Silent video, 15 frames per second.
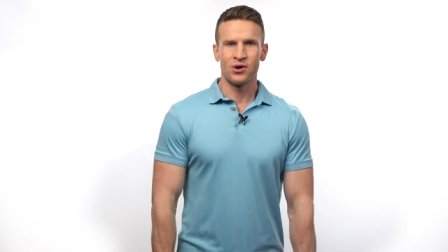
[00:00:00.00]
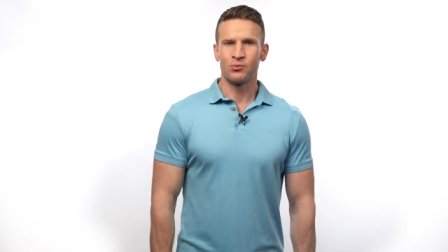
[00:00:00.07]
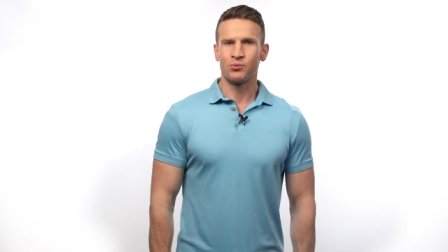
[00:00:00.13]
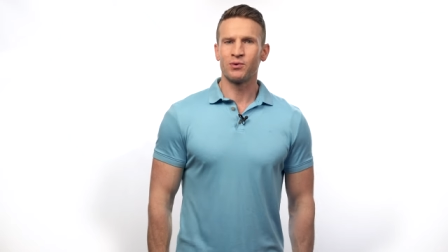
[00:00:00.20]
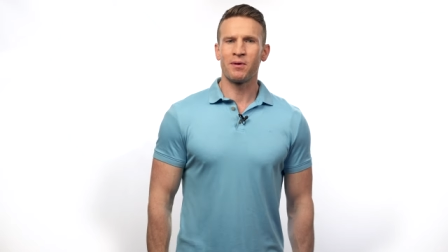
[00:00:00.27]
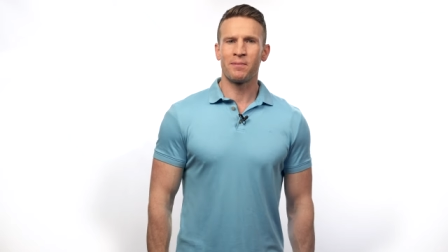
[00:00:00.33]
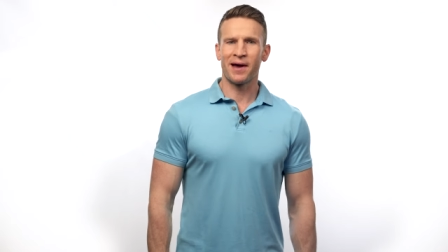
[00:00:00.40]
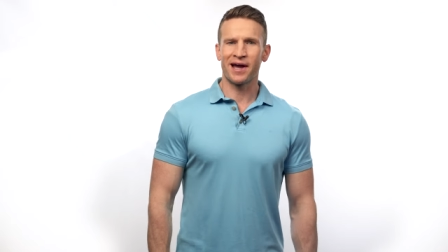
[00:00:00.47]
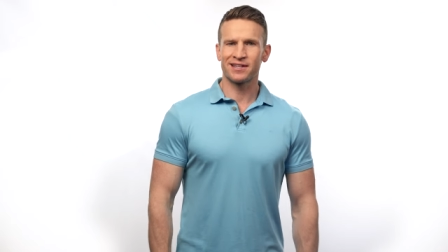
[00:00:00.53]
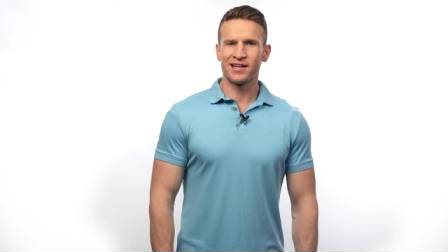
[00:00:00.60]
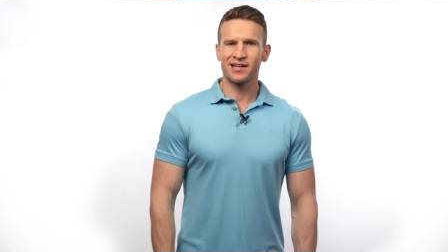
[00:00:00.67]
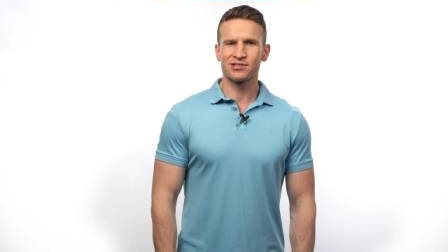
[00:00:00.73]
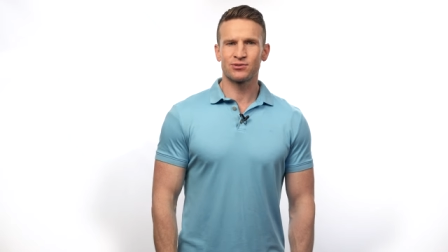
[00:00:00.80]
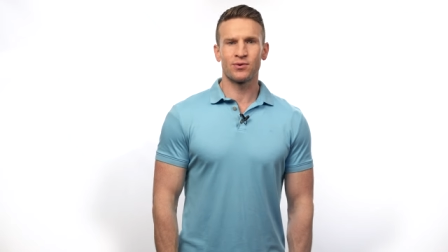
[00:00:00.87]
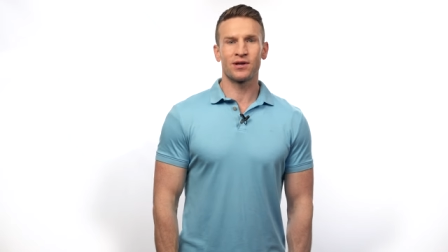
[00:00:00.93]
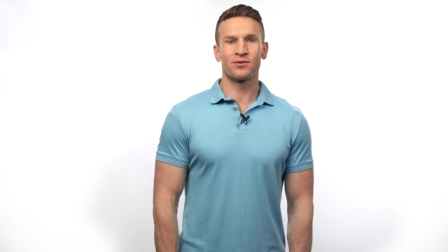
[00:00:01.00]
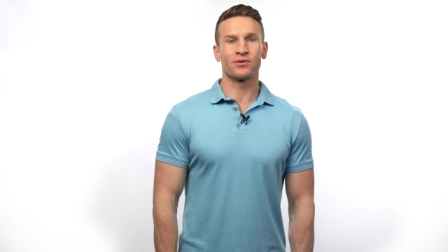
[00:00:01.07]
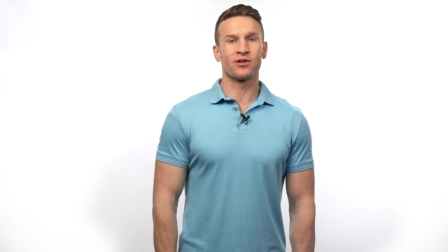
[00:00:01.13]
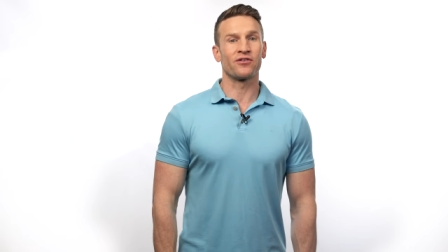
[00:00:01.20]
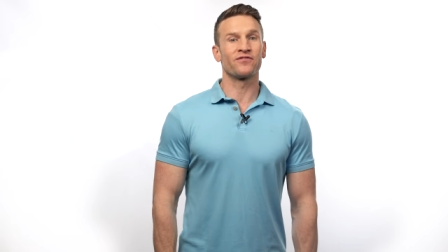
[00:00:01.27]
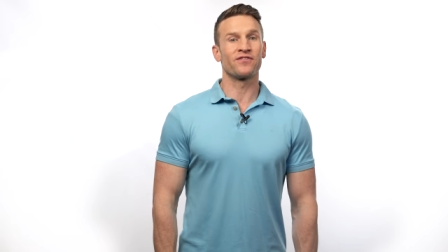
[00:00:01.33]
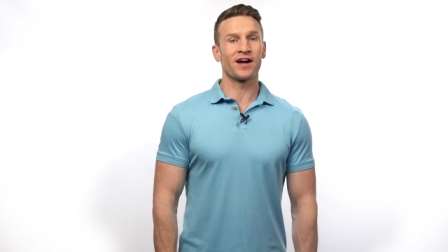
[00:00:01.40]
We'll be back next week
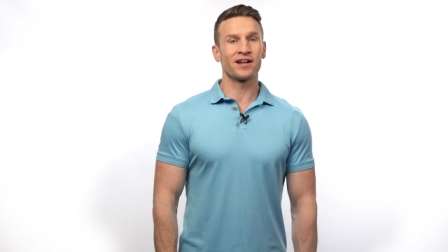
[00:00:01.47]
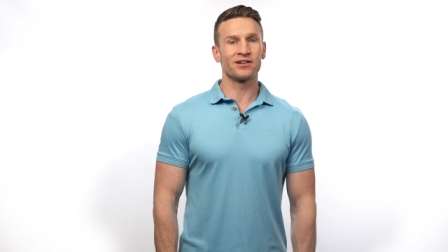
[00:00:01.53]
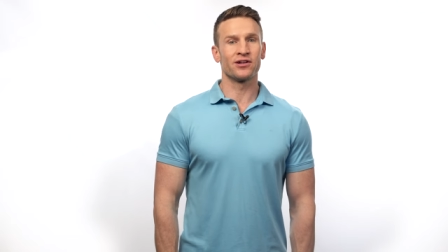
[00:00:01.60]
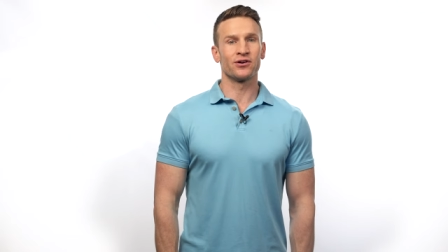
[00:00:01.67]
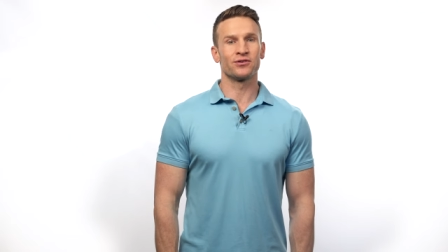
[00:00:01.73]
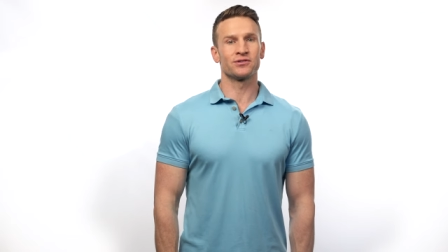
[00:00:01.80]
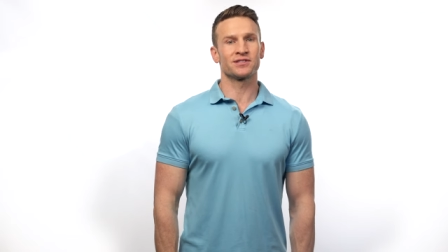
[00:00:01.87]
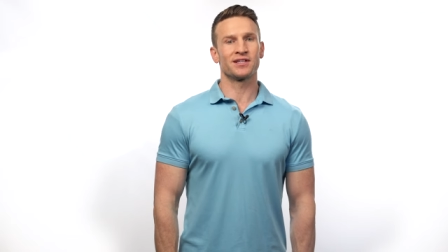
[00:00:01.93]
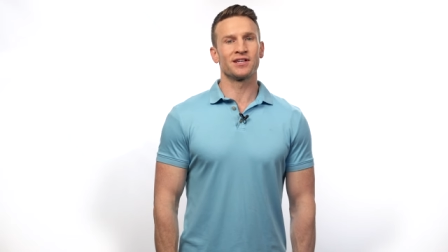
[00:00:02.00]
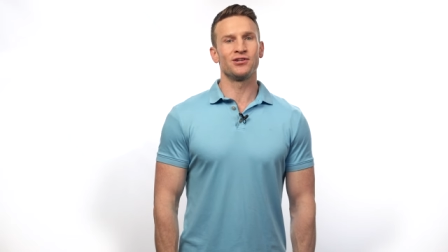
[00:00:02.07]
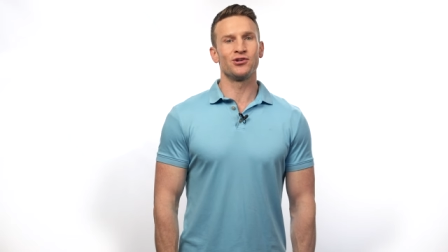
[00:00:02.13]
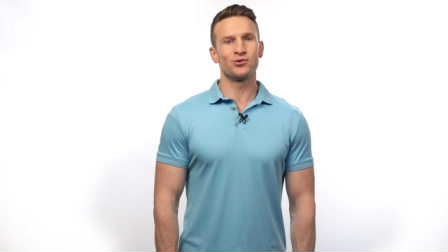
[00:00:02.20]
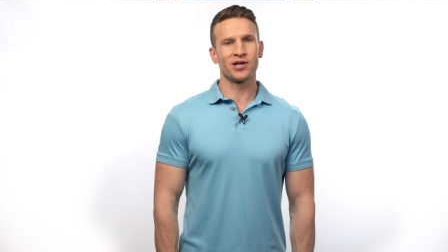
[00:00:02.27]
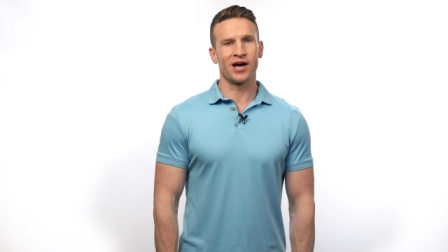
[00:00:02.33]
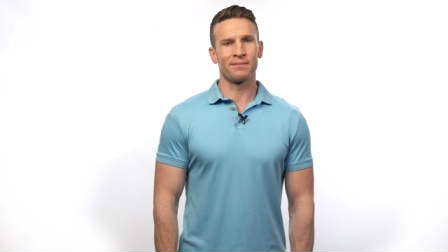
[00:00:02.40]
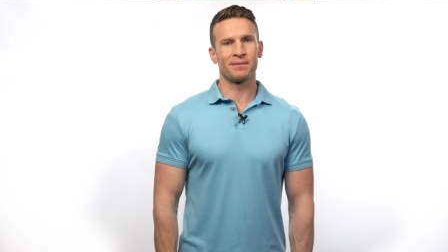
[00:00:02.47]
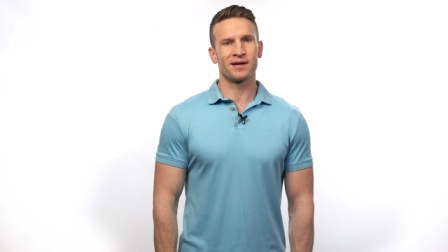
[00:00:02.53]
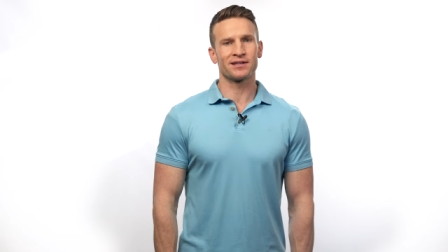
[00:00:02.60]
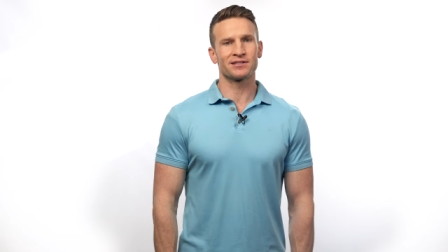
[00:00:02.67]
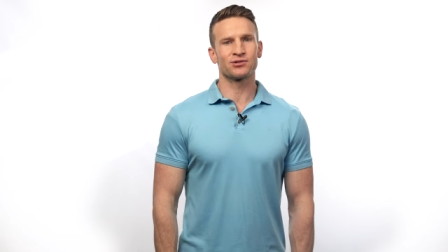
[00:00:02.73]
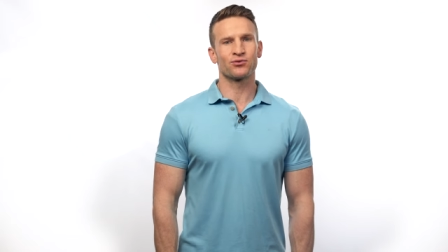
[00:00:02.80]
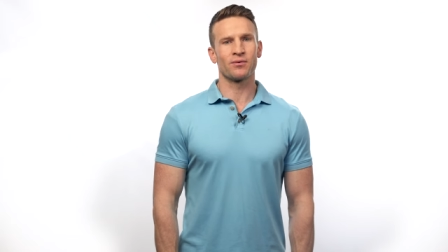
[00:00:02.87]
with our final host and a new
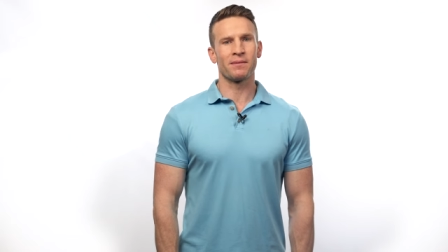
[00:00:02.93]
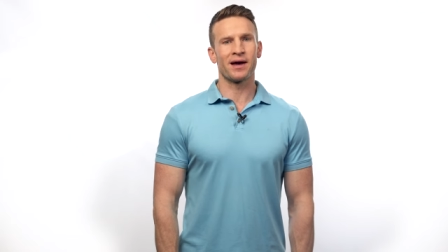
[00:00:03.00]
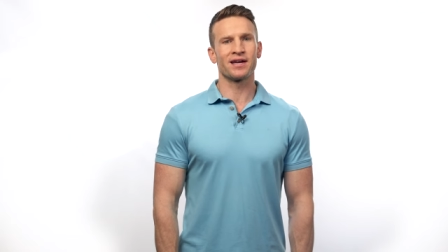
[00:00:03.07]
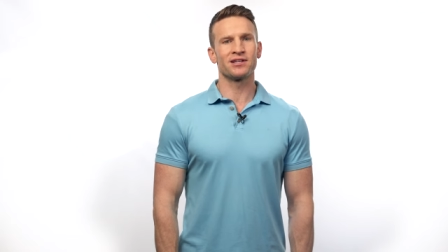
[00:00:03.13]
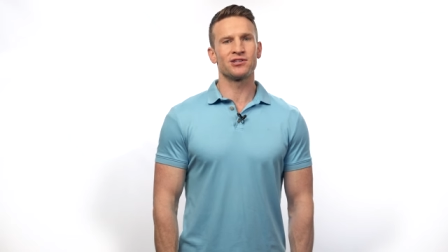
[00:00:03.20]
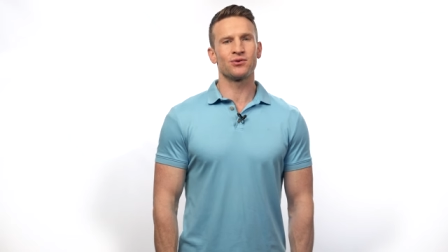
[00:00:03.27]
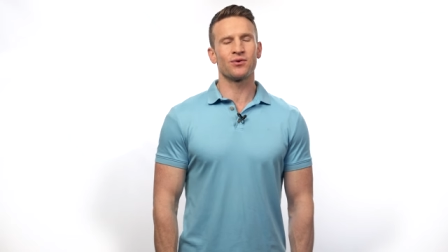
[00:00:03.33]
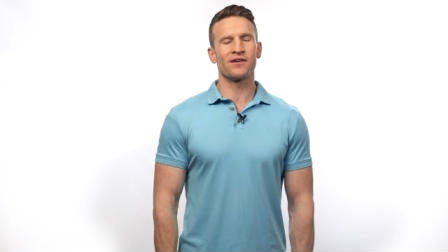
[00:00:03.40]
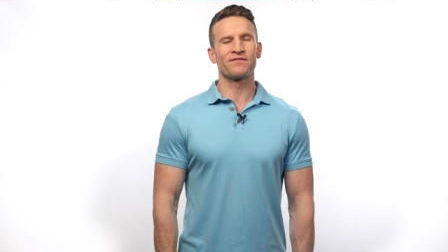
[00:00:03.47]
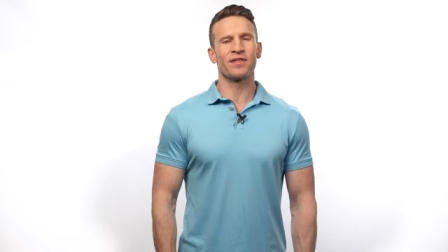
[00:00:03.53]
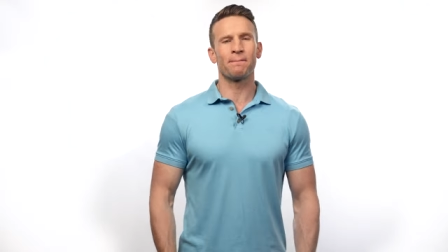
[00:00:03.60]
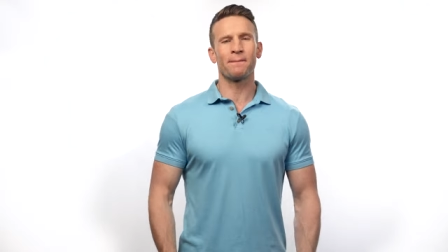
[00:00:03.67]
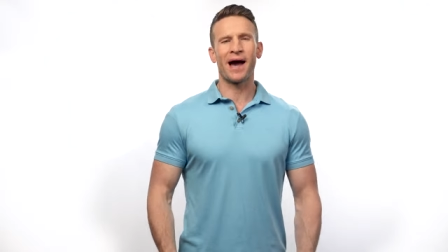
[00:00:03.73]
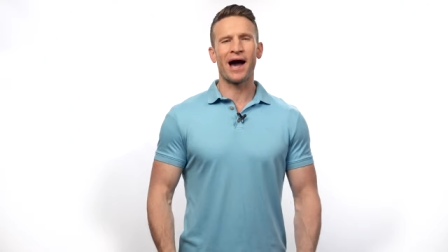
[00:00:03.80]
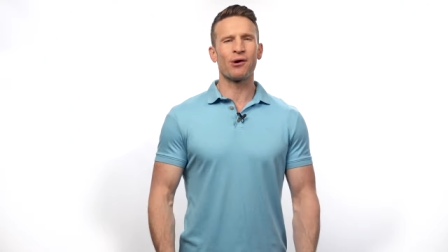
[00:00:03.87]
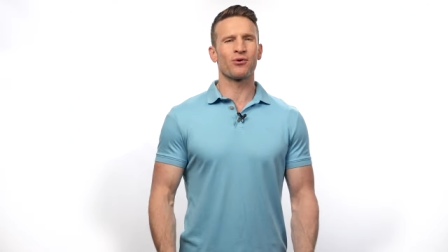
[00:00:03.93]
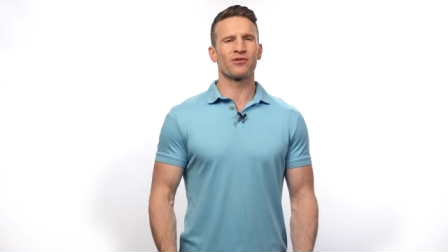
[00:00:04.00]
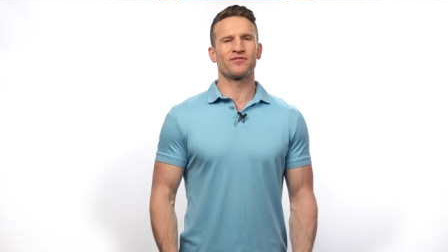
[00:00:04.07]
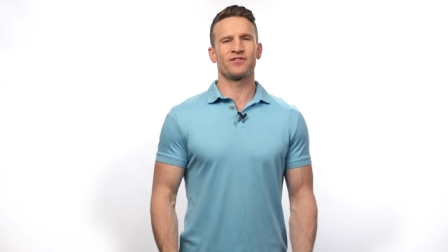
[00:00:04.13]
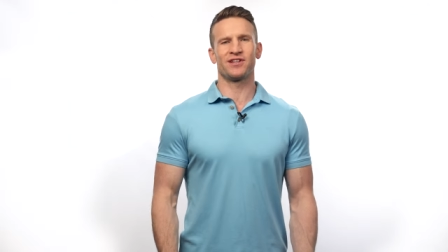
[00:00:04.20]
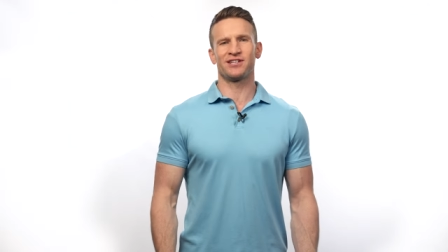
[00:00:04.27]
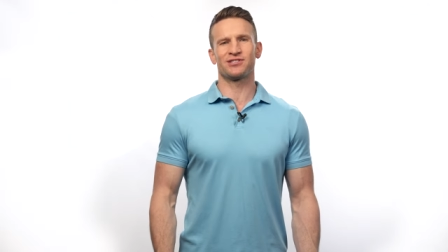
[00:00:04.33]
topic to remind you of the
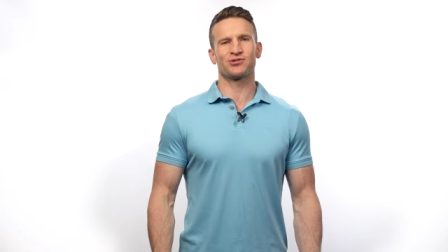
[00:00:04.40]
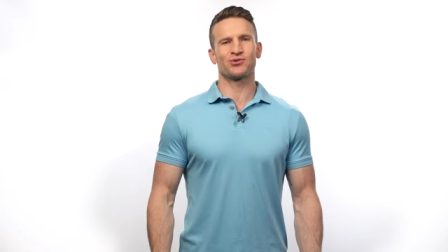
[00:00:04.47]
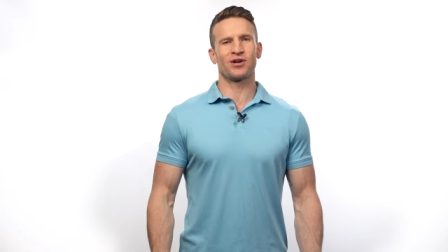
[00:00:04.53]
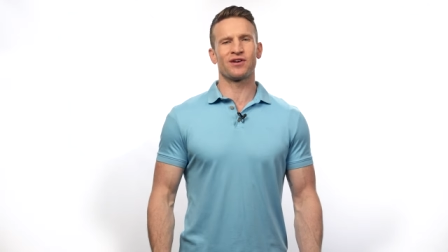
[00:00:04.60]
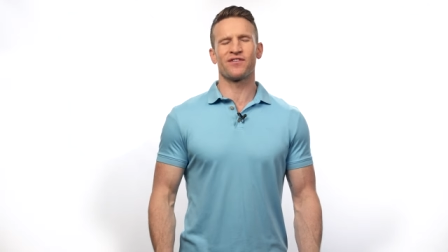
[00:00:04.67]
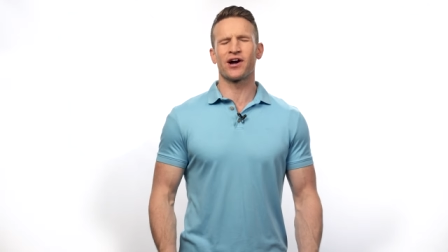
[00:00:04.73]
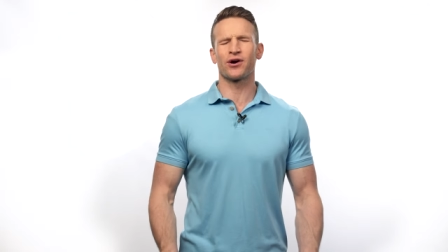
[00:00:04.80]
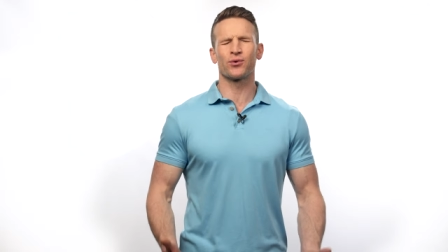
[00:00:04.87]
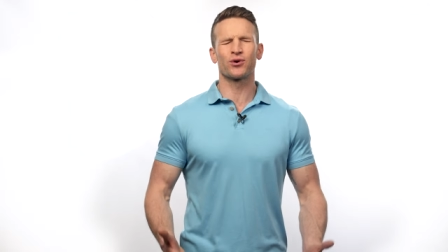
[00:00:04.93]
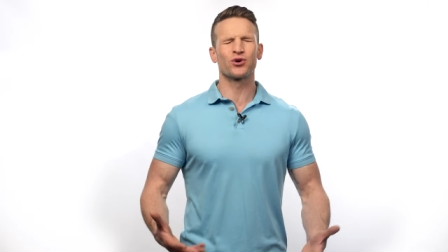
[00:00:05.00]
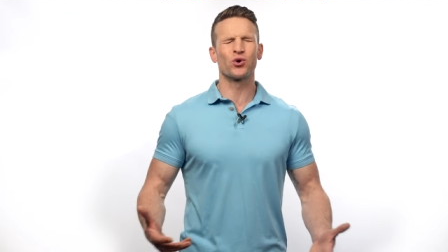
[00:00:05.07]
powerful history of our